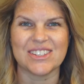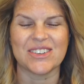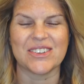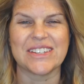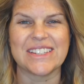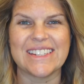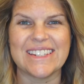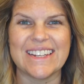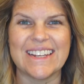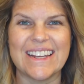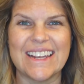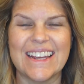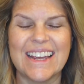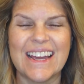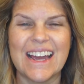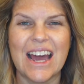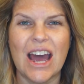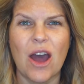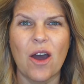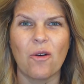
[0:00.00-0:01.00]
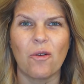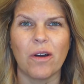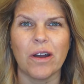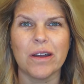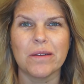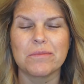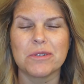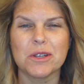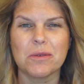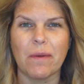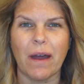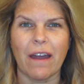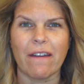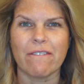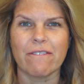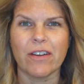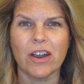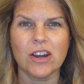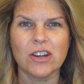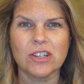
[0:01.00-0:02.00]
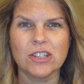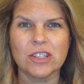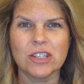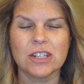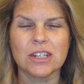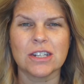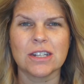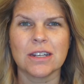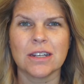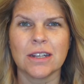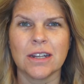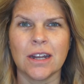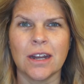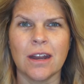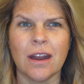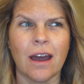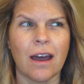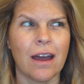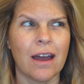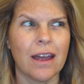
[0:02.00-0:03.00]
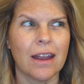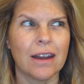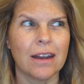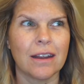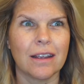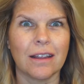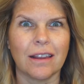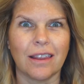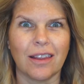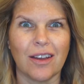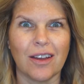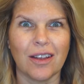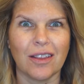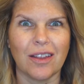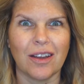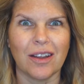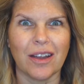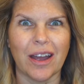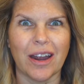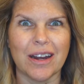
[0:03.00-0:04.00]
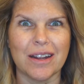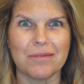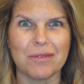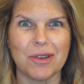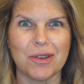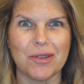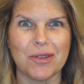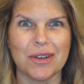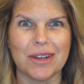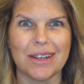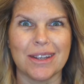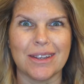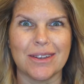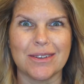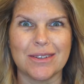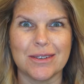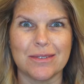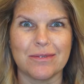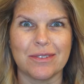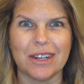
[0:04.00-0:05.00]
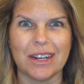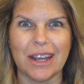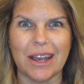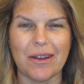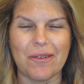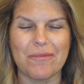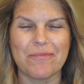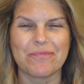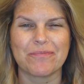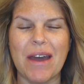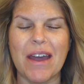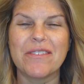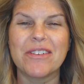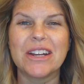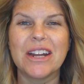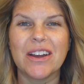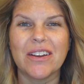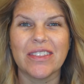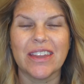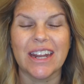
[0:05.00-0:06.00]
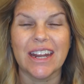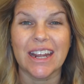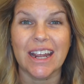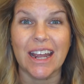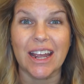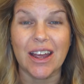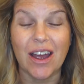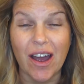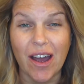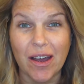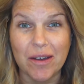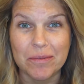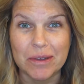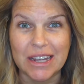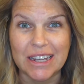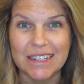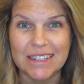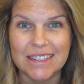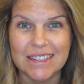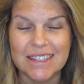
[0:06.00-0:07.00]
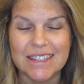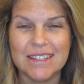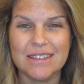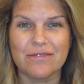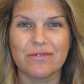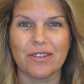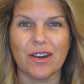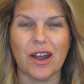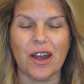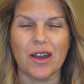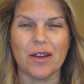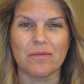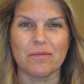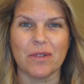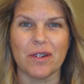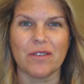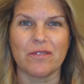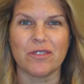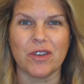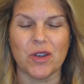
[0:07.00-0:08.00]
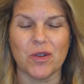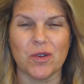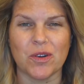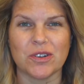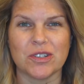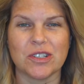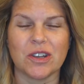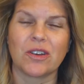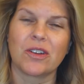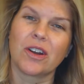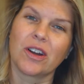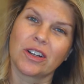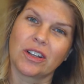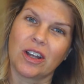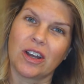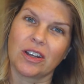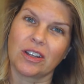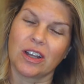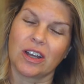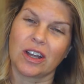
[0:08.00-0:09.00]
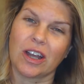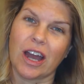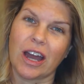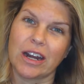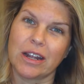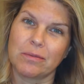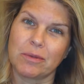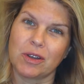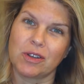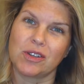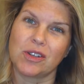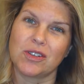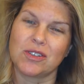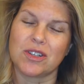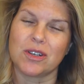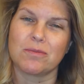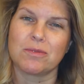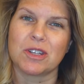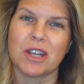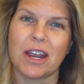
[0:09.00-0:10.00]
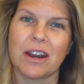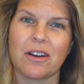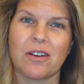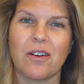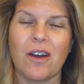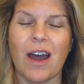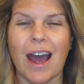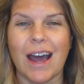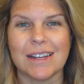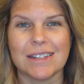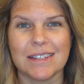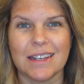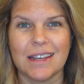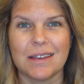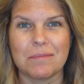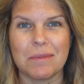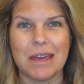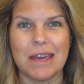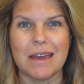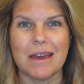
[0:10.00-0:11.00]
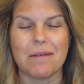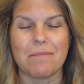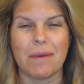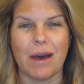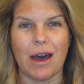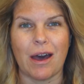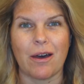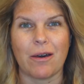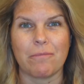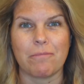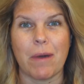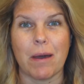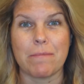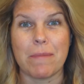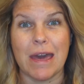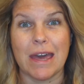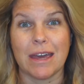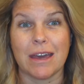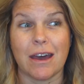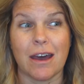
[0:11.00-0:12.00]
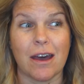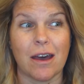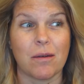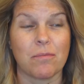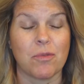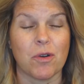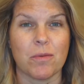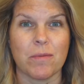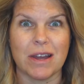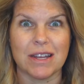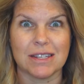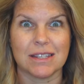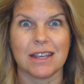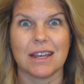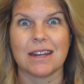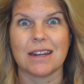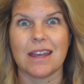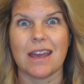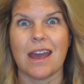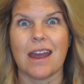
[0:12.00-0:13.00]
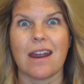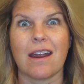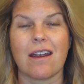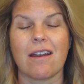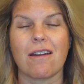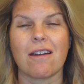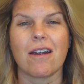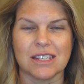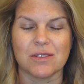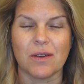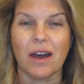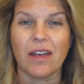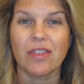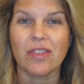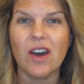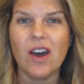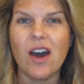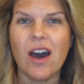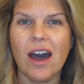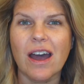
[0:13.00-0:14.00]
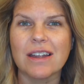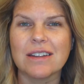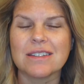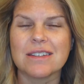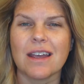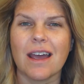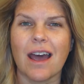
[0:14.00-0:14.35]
Christy. Welcome to my first non-long honeymoon YouTube video. Every now and then I get comments from viewers on our long honeymoon YouTube channel asking me about my makeup or my skincare. So I thought